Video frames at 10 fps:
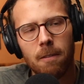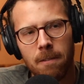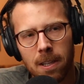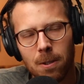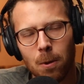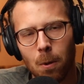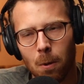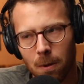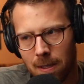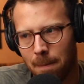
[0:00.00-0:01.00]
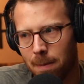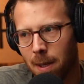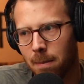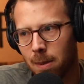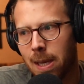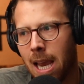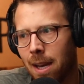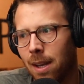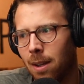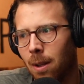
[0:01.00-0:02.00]
physical symptoms
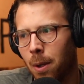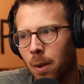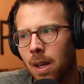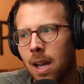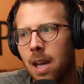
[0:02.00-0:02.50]
can include